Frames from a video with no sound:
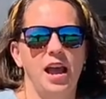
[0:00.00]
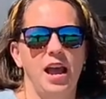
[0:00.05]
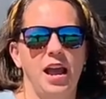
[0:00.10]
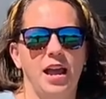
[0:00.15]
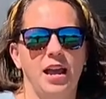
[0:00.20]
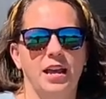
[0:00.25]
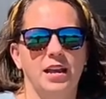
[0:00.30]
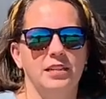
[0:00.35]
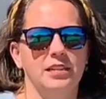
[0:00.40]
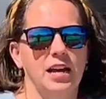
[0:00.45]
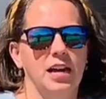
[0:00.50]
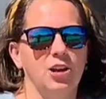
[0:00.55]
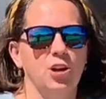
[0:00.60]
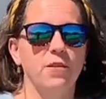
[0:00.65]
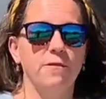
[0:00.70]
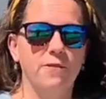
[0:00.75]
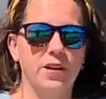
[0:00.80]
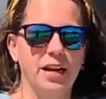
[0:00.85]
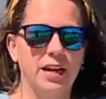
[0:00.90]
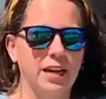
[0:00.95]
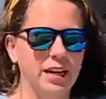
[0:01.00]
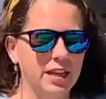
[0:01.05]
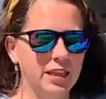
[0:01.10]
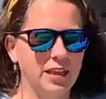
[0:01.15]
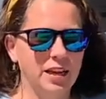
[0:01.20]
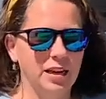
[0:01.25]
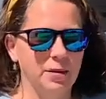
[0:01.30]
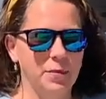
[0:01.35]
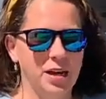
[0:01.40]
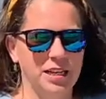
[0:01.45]
and I couldn't find
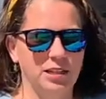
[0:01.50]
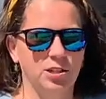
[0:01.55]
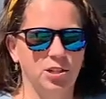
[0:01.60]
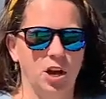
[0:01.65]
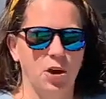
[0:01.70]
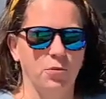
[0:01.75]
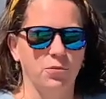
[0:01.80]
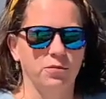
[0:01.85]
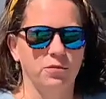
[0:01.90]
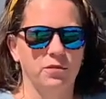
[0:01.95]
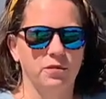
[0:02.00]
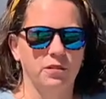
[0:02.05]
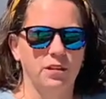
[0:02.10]
anything in my zone.